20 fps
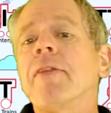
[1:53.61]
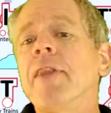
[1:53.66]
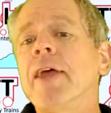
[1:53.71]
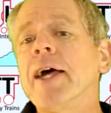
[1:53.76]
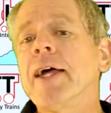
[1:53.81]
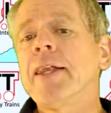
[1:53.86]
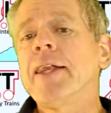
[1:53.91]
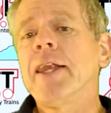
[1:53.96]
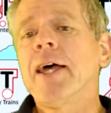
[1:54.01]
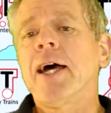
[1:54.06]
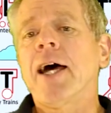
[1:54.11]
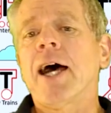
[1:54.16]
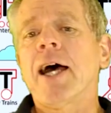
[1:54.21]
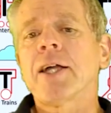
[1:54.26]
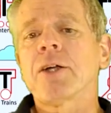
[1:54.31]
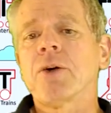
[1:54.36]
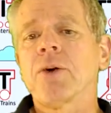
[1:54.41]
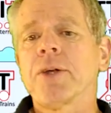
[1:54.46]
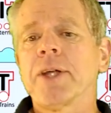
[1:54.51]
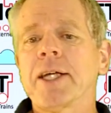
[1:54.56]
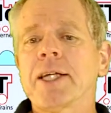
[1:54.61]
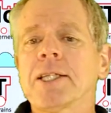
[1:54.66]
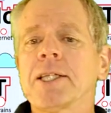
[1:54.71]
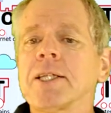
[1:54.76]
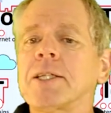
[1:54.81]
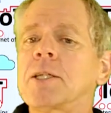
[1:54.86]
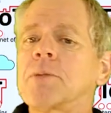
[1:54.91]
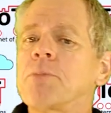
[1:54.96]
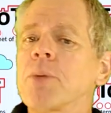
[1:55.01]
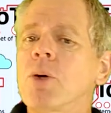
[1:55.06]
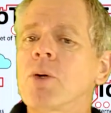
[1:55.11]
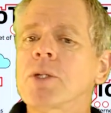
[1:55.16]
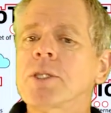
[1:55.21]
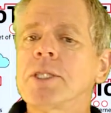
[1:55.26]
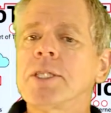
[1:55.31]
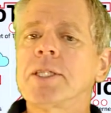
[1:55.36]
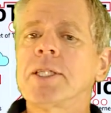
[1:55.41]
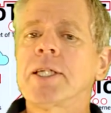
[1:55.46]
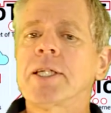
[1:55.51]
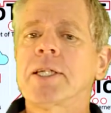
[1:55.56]
Then I connect the block
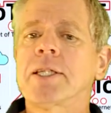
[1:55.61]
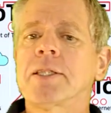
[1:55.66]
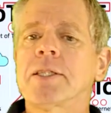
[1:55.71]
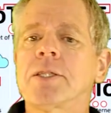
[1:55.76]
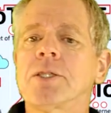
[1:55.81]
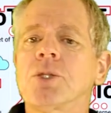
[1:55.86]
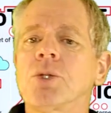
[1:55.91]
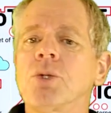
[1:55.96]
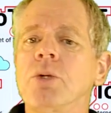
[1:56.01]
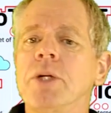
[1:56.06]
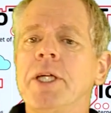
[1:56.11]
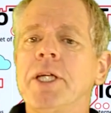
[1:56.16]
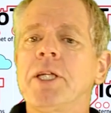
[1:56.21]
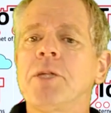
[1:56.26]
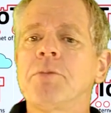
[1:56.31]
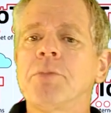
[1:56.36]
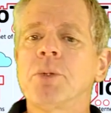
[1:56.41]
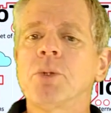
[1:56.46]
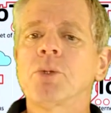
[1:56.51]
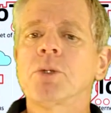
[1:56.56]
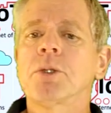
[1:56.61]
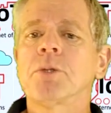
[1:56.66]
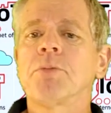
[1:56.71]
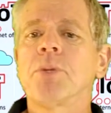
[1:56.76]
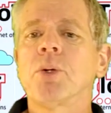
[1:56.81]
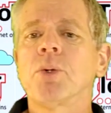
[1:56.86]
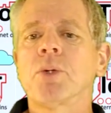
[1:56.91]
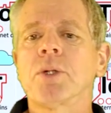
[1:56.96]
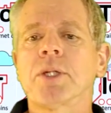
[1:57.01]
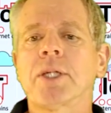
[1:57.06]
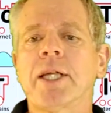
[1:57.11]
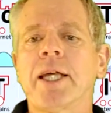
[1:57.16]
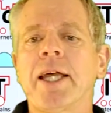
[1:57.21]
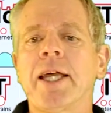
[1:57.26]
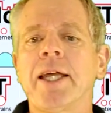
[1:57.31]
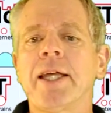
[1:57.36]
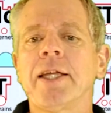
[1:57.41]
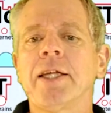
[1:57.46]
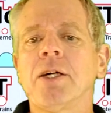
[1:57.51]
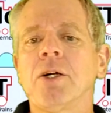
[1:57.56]
detector to input port
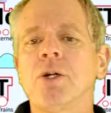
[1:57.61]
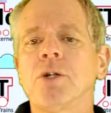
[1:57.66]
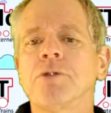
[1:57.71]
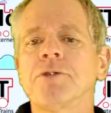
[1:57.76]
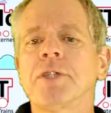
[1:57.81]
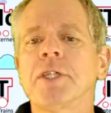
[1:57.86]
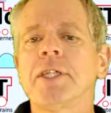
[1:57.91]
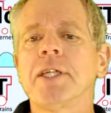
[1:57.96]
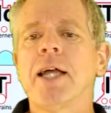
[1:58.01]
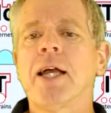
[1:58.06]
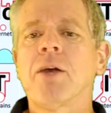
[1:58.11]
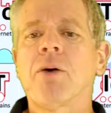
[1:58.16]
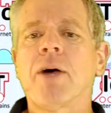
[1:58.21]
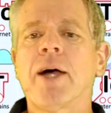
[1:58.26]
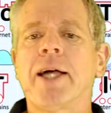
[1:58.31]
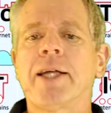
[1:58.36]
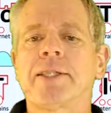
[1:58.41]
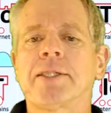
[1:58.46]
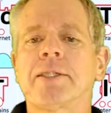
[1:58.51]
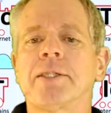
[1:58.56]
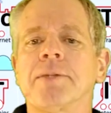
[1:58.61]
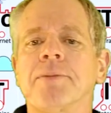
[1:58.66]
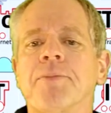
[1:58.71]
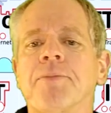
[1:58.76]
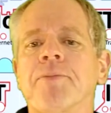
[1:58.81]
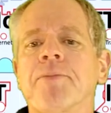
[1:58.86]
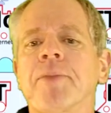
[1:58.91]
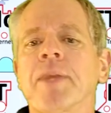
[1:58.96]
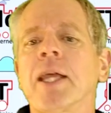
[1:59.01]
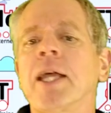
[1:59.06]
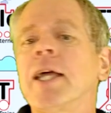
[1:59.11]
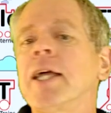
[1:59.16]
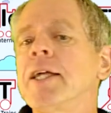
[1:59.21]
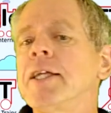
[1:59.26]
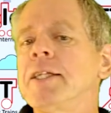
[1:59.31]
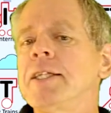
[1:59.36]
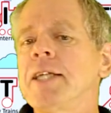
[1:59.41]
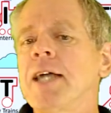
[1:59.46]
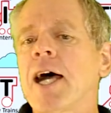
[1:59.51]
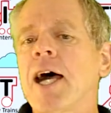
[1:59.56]
A of the YellowHat.
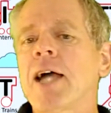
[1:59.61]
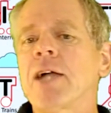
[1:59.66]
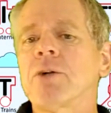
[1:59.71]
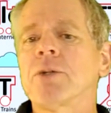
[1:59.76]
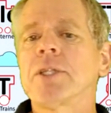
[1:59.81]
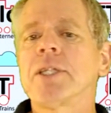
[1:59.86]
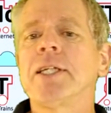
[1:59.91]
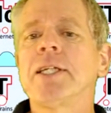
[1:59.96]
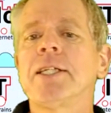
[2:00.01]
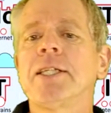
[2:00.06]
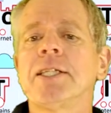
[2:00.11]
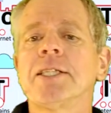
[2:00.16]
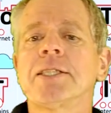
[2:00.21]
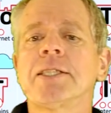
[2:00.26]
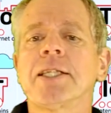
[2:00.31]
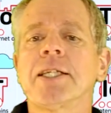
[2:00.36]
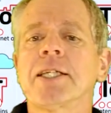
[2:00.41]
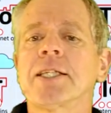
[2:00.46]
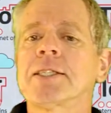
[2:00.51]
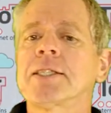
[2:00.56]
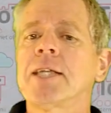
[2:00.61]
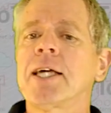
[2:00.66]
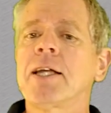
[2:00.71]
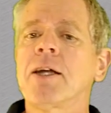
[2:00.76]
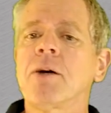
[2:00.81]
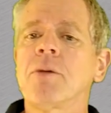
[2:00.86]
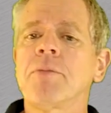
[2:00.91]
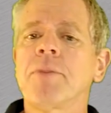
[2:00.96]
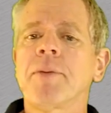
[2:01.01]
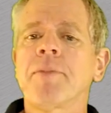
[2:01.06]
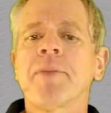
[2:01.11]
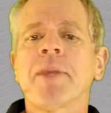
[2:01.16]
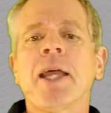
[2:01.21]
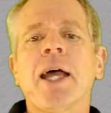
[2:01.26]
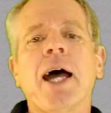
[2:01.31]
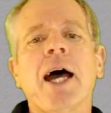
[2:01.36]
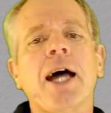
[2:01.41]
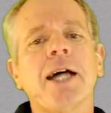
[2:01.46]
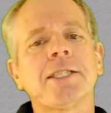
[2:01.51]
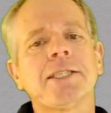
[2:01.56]
In the I O T T Stick setup,
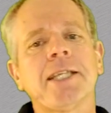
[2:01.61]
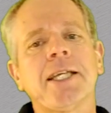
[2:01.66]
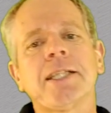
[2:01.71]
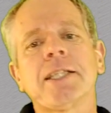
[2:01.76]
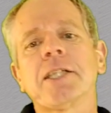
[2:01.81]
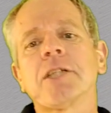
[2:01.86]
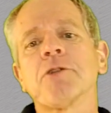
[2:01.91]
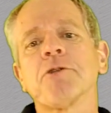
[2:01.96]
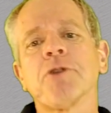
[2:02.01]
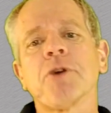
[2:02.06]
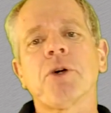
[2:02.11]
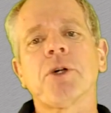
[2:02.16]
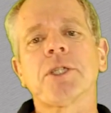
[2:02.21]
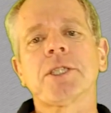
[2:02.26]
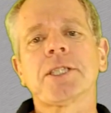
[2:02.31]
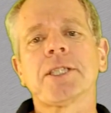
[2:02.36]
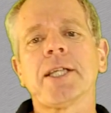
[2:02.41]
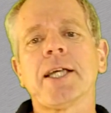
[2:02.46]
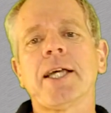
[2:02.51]
I set the first